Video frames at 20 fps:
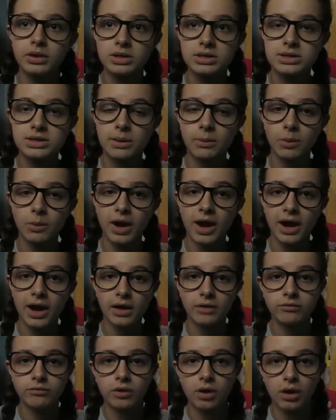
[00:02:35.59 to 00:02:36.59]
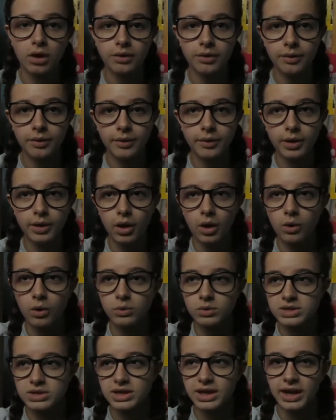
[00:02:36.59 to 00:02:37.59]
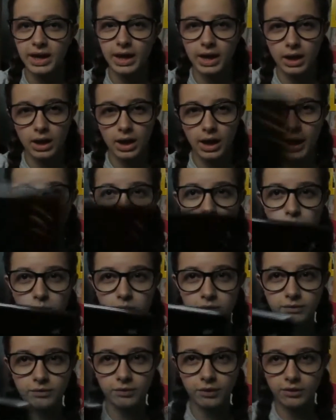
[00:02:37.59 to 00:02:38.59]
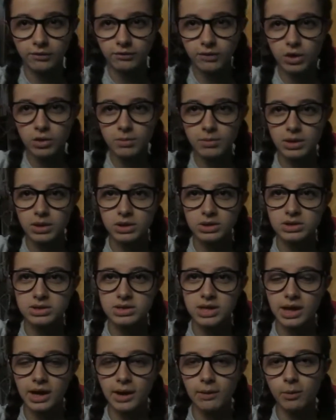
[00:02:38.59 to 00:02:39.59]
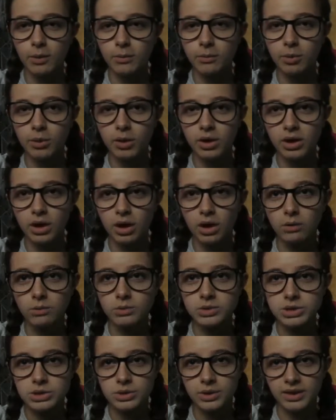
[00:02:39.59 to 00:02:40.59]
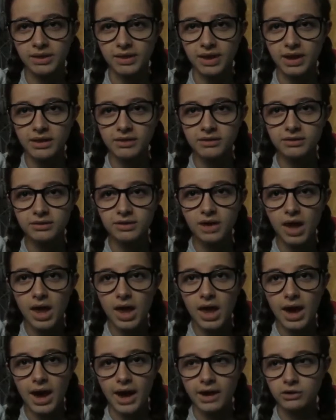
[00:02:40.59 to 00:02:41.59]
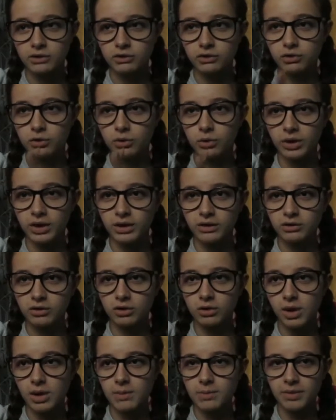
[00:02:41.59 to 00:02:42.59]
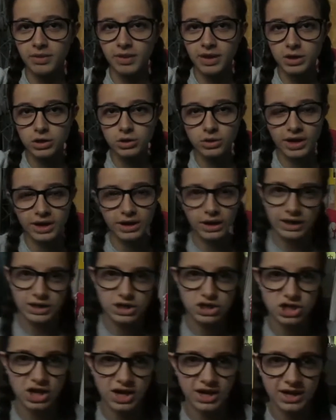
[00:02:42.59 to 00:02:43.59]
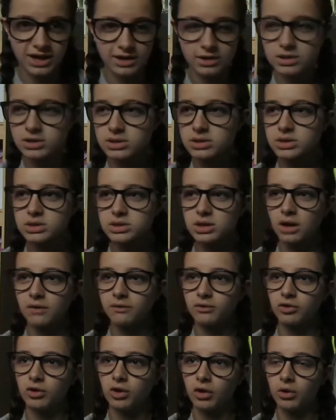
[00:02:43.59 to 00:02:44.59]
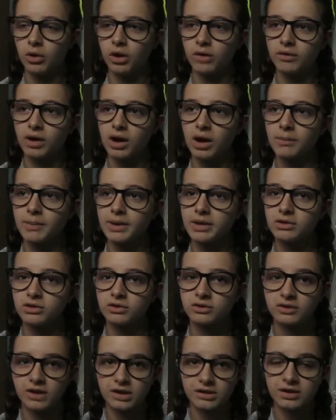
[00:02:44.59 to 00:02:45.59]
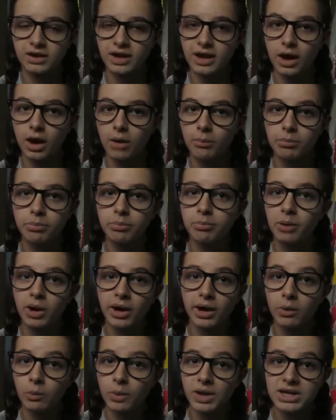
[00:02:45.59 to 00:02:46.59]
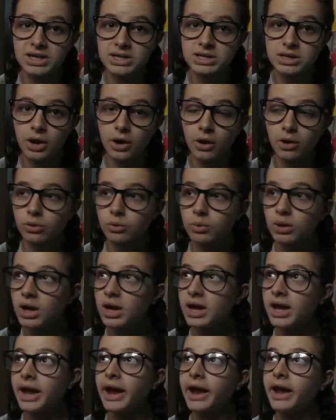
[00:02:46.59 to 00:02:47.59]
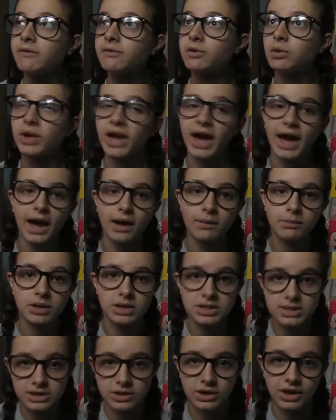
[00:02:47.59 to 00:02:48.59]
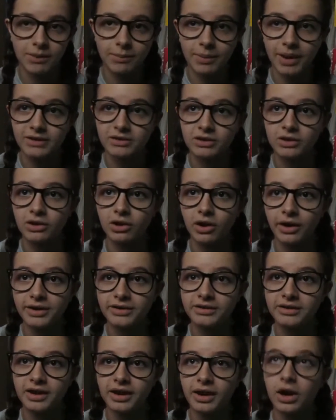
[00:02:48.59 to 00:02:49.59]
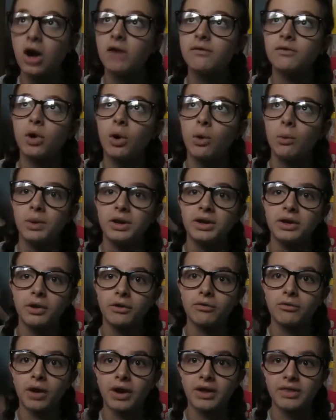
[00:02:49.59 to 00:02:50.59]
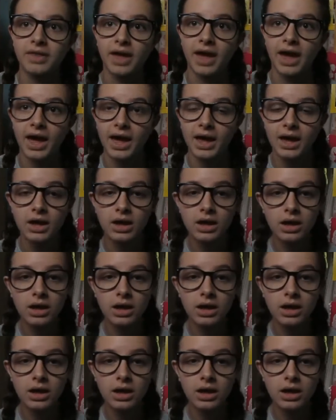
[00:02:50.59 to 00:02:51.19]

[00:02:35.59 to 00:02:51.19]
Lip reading: somewhere rather than holding it out in front of you, because at one point I was doing this and just talking to it, but then you get like shakiness and stuff, so I recommend just setting it up by a window if you can, because then you get better lighting. I've got a window right there.